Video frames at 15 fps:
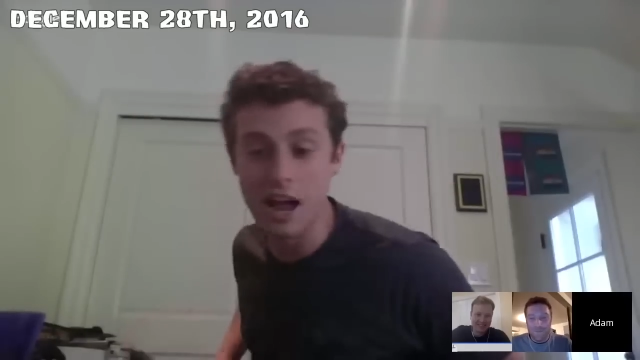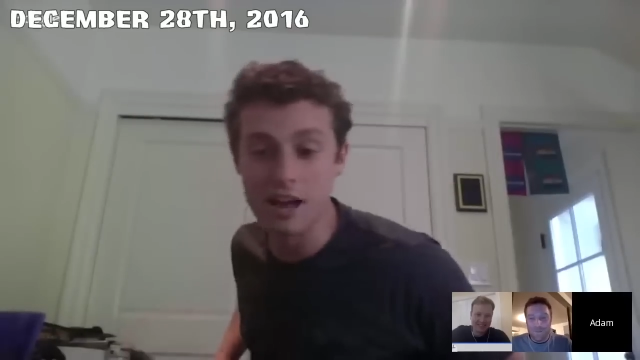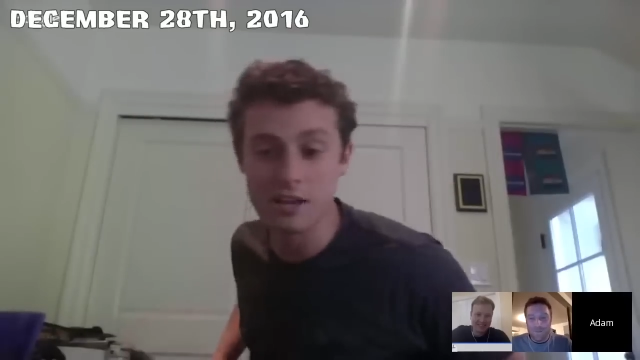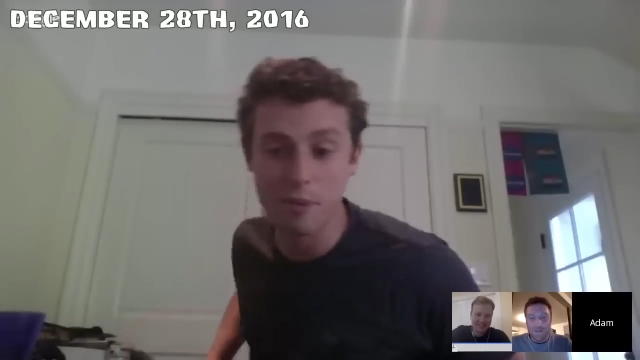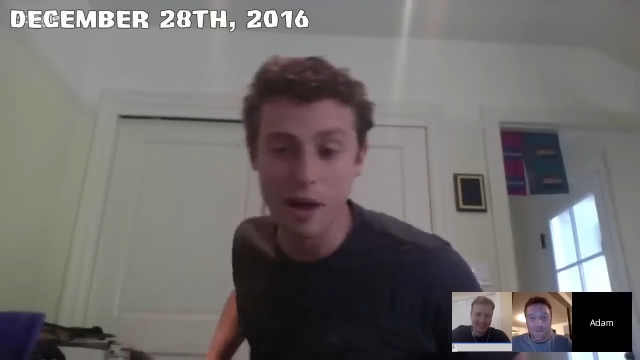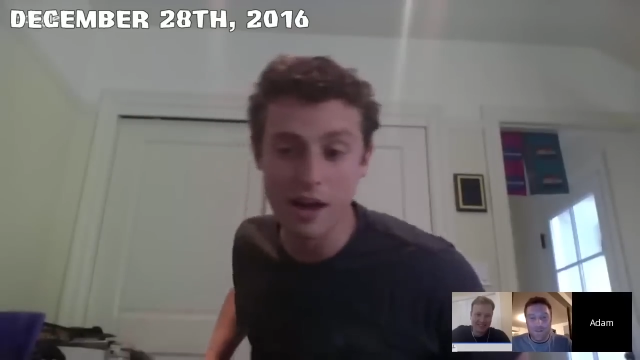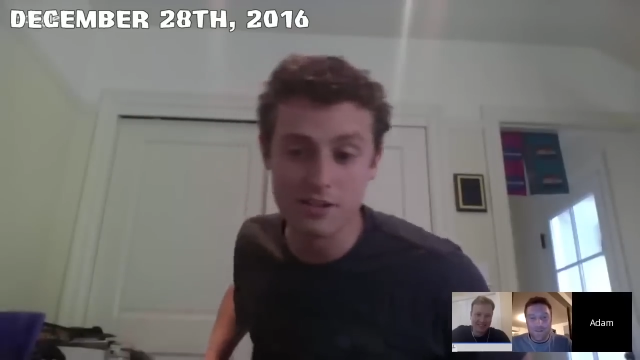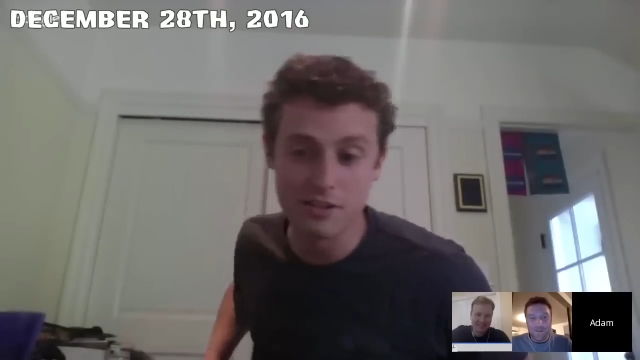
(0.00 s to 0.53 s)

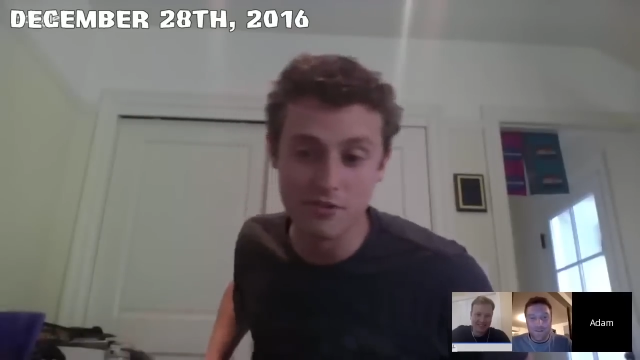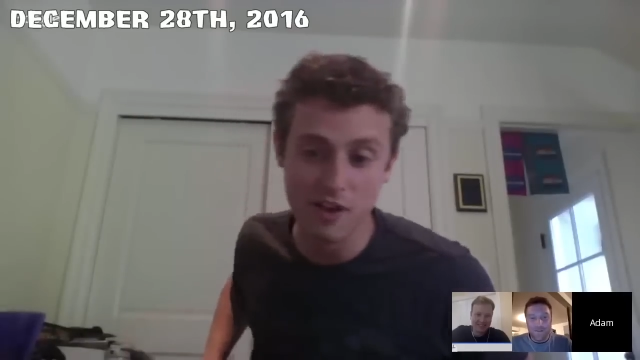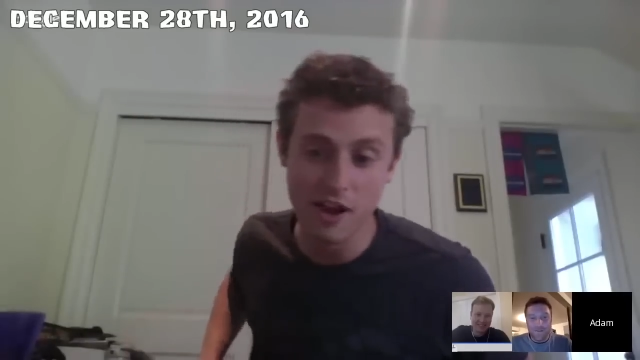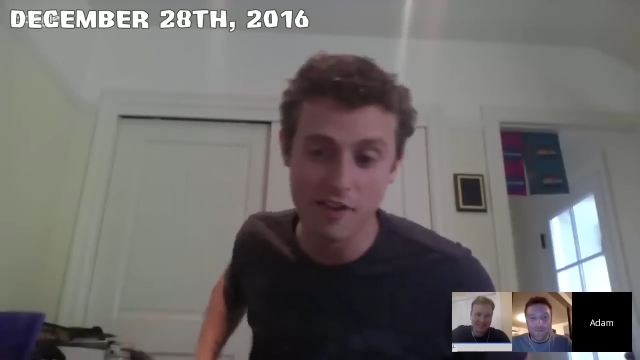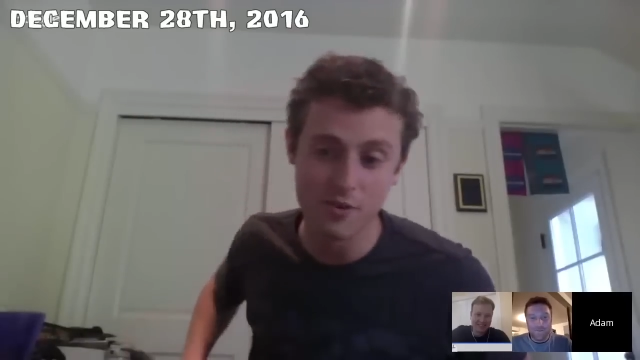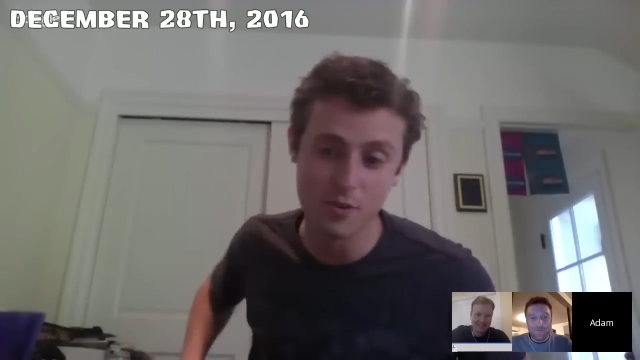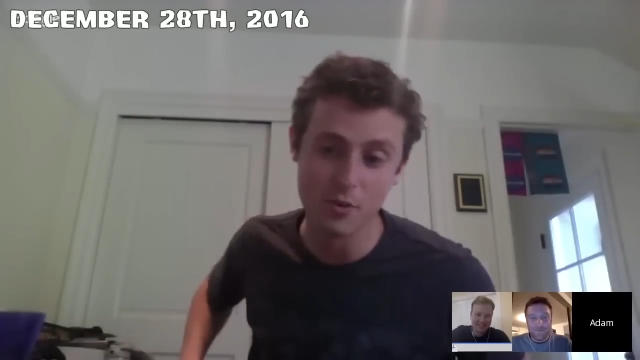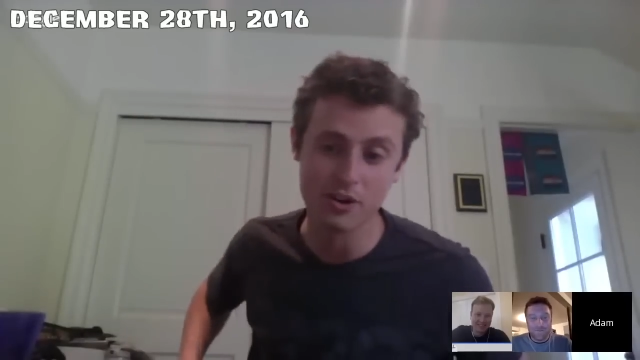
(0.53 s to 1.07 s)
by a Survivor
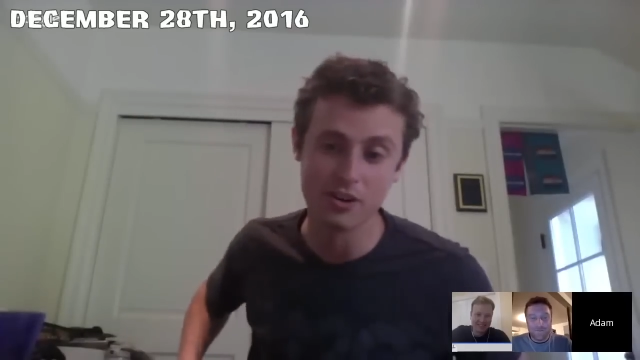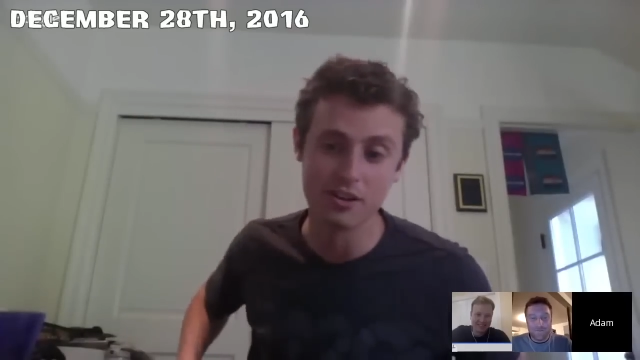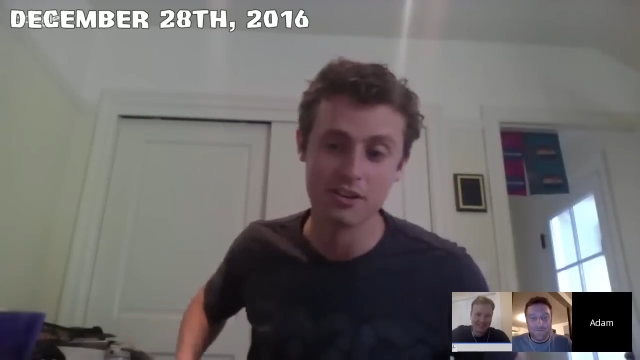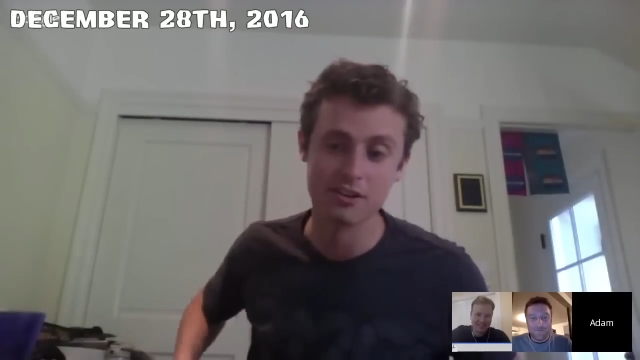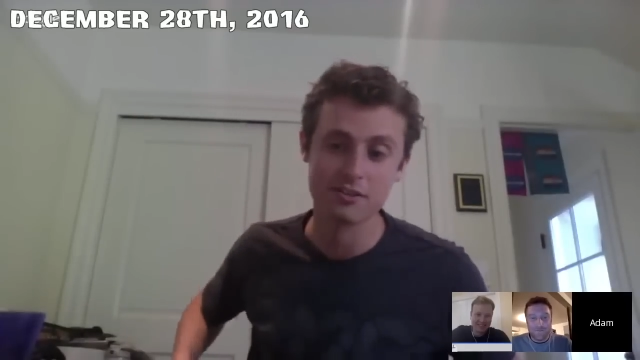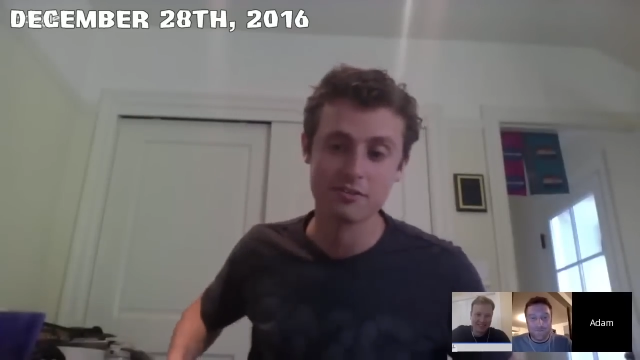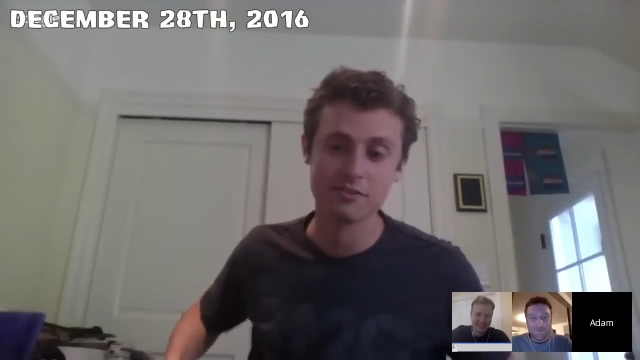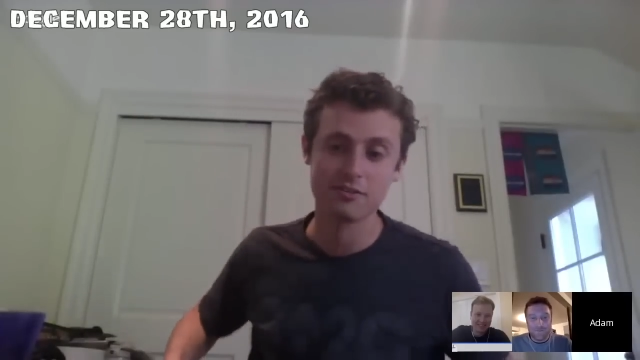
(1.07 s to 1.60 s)
winner.
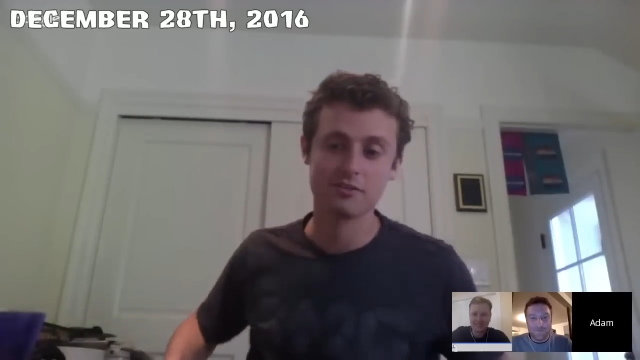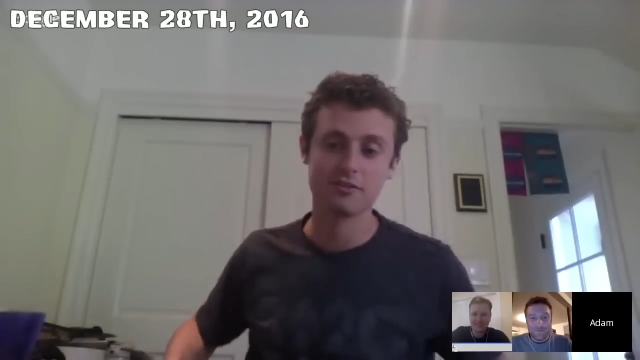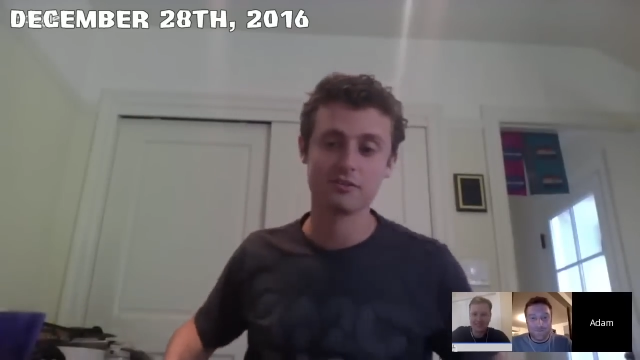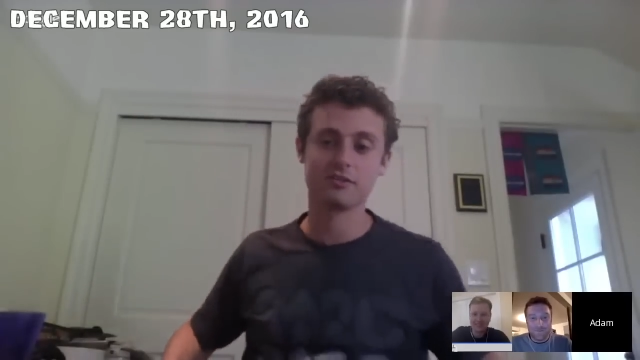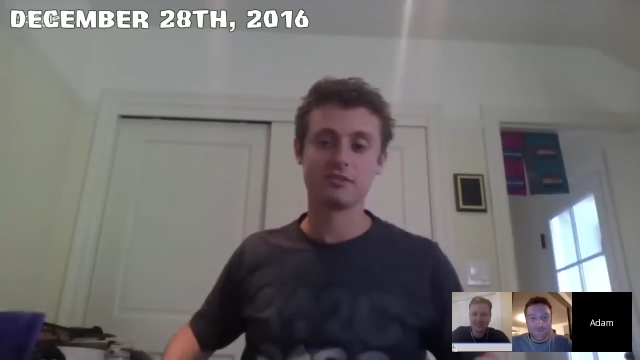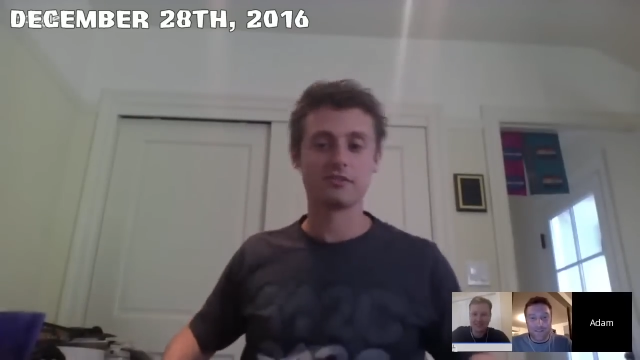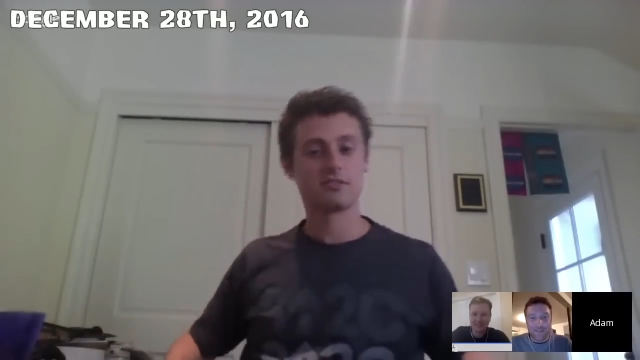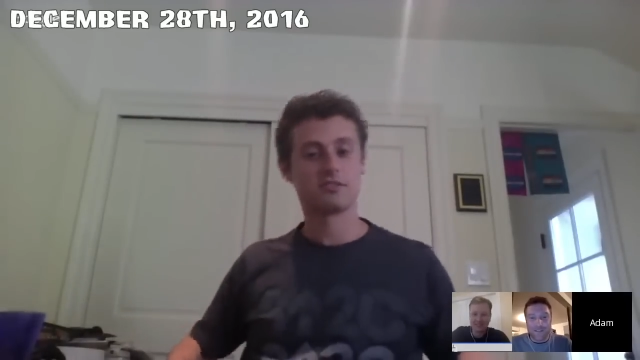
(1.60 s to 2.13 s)

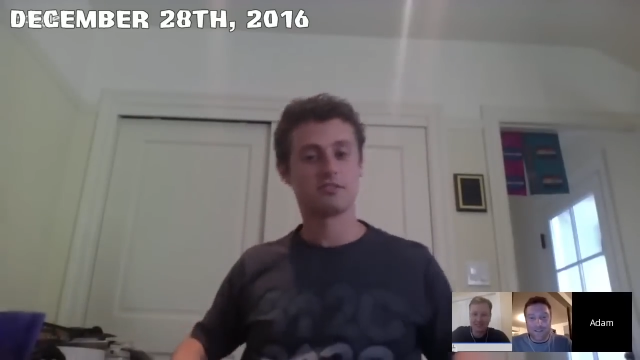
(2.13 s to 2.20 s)
That's